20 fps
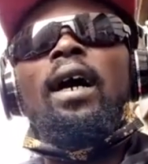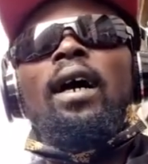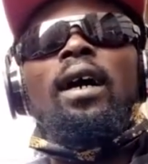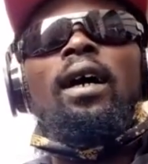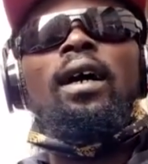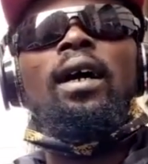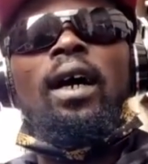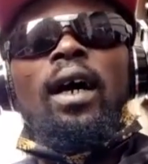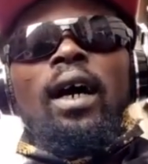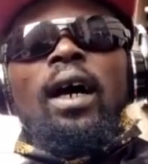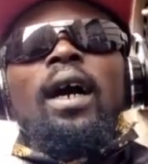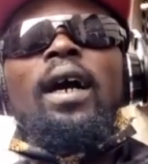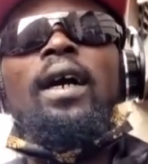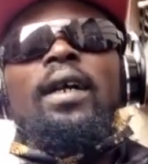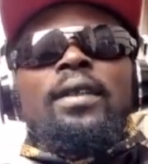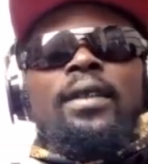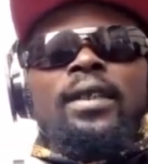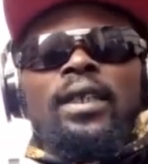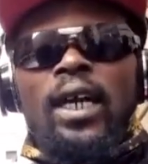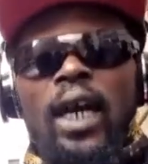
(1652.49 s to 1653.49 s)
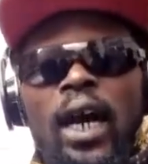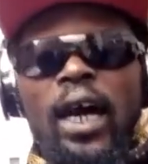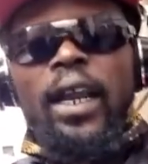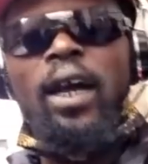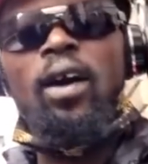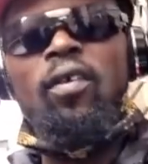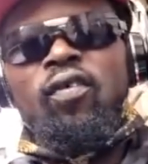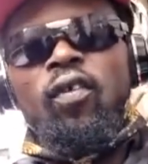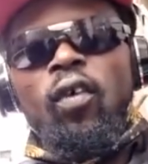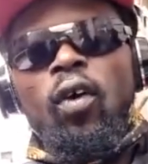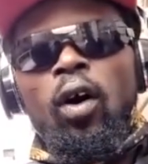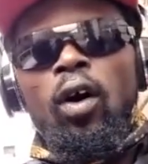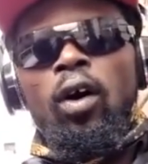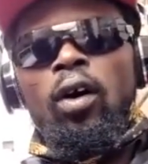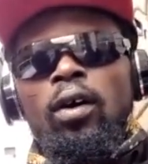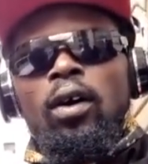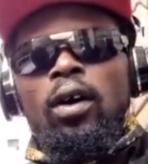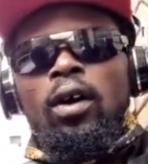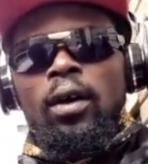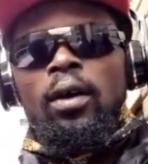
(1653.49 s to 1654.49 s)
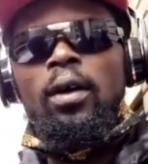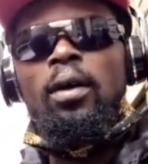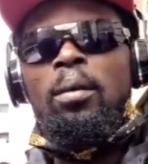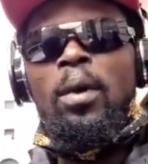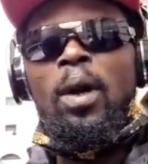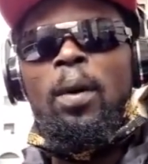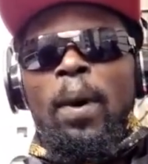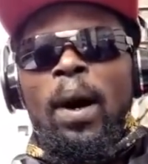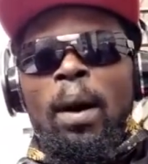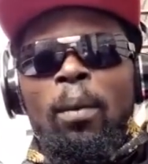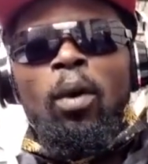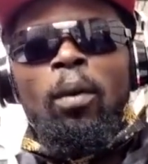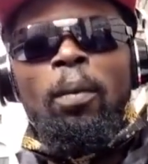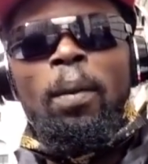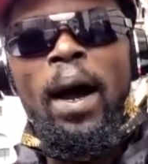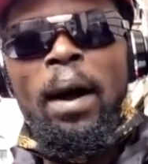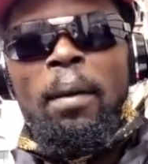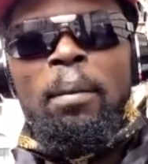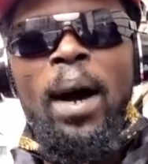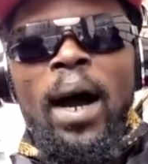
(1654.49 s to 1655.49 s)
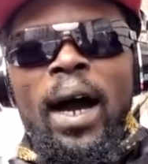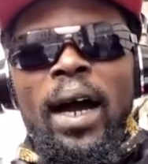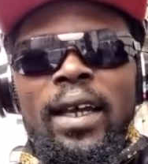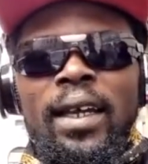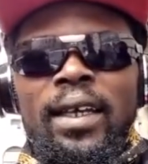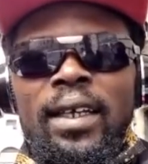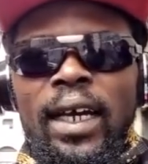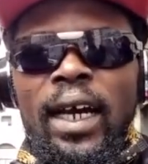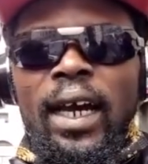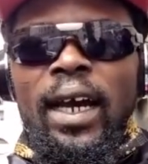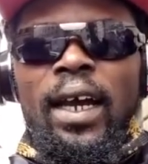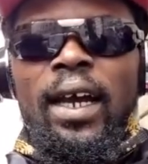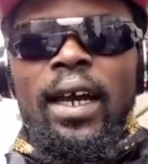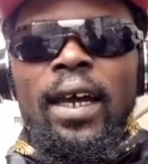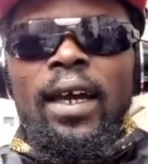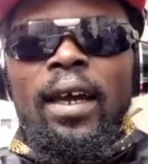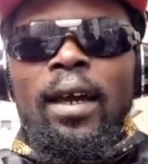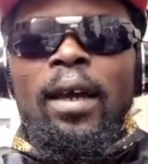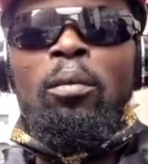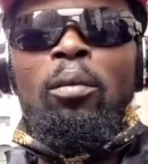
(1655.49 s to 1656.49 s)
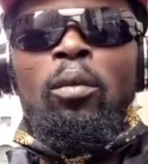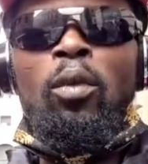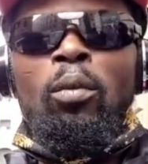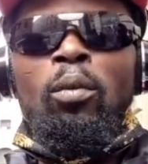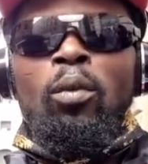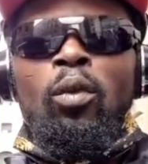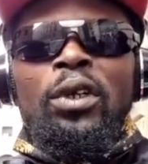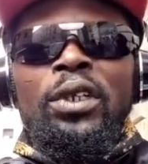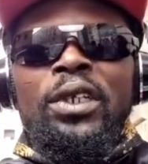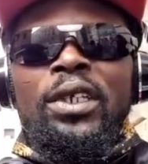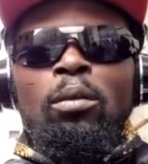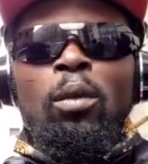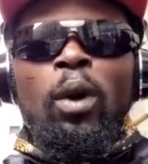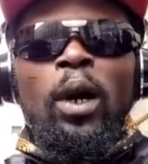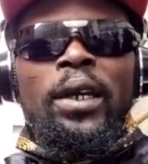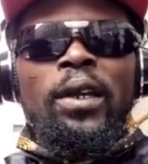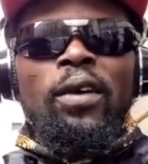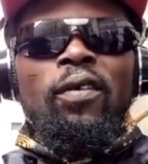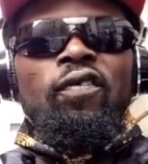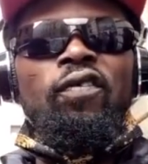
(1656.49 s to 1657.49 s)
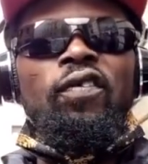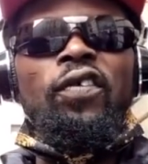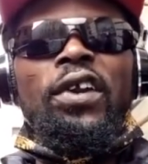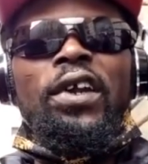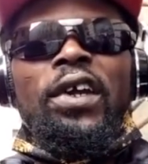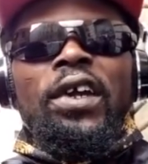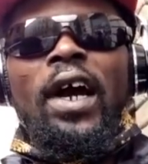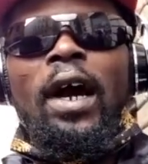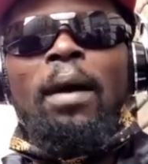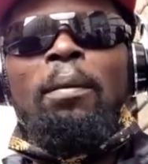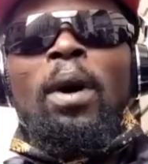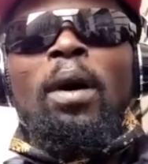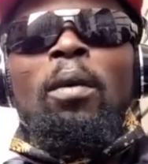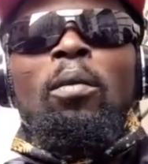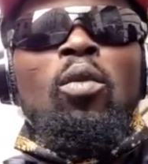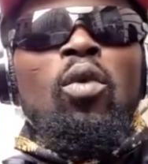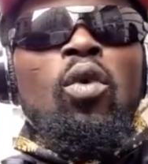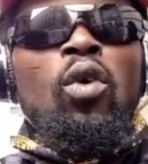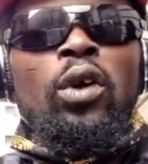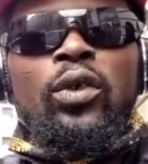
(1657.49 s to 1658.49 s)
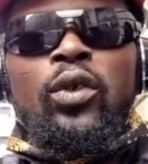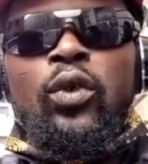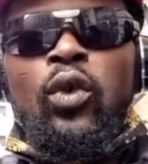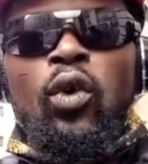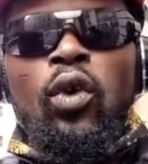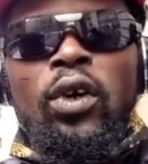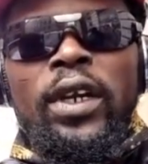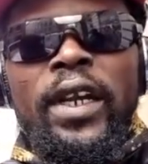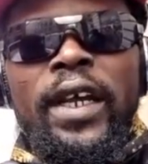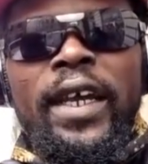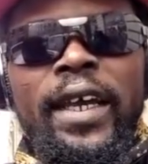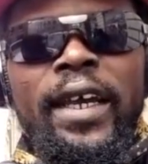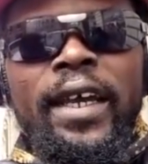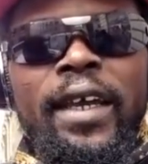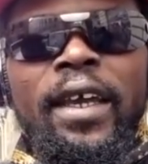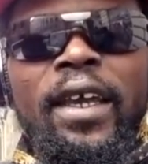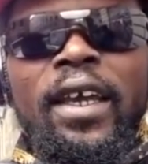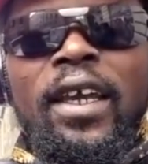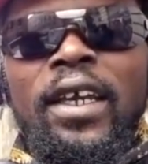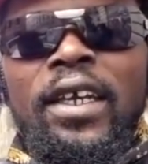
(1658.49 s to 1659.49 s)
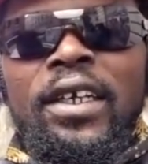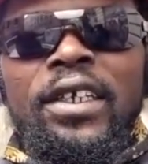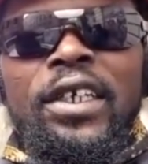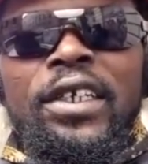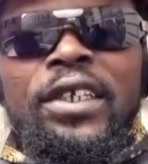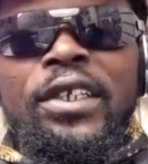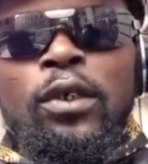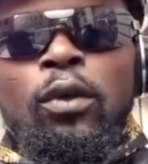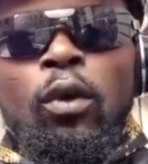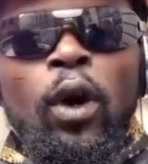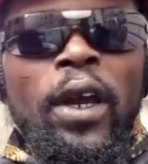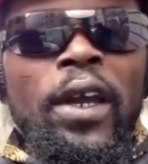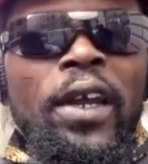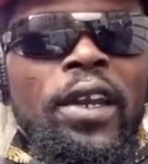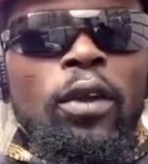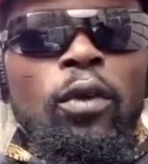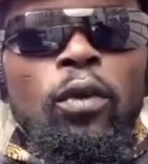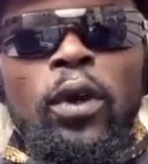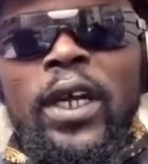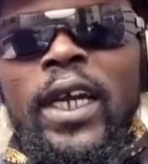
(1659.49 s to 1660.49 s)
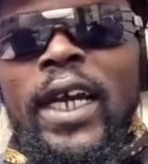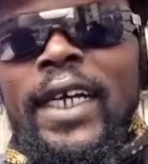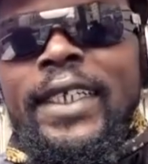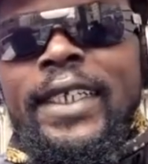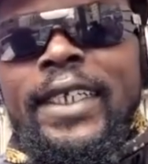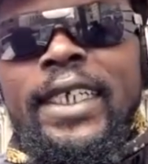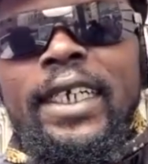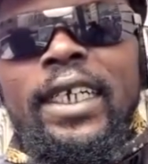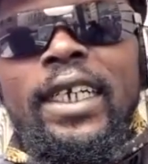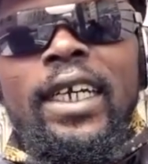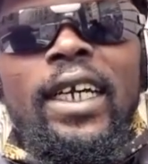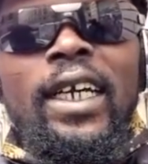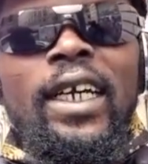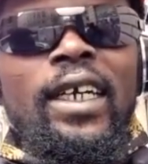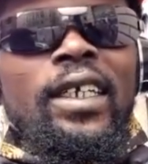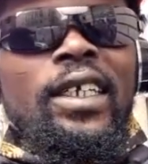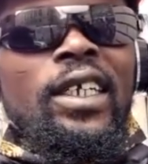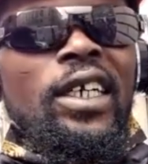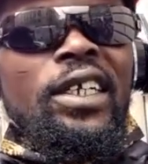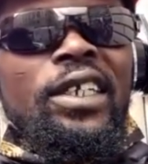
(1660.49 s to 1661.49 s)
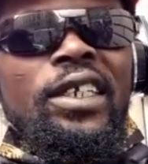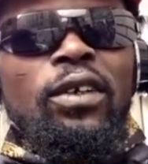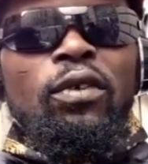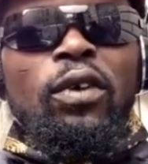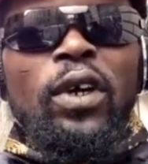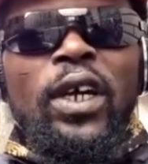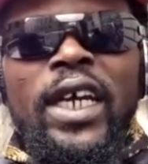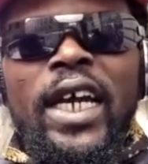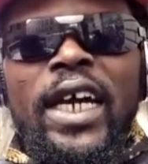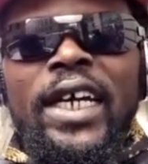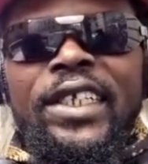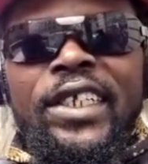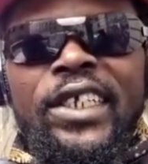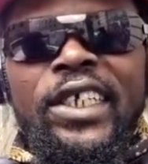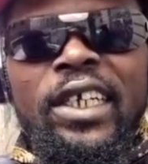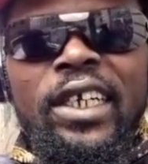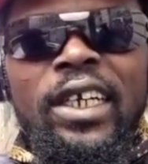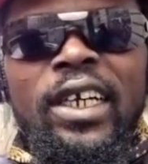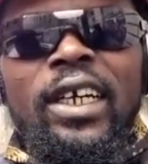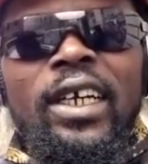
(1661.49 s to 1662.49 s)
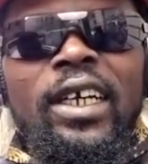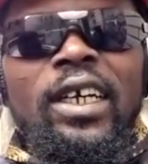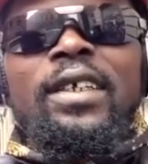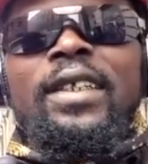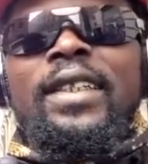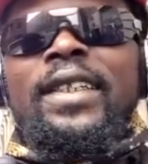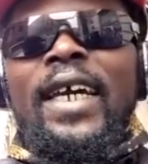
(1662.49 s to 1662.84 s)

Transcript: Ghana for Mama yeah, money free. Amamu so ne. Ye diwa hini we yechi. Any of the time.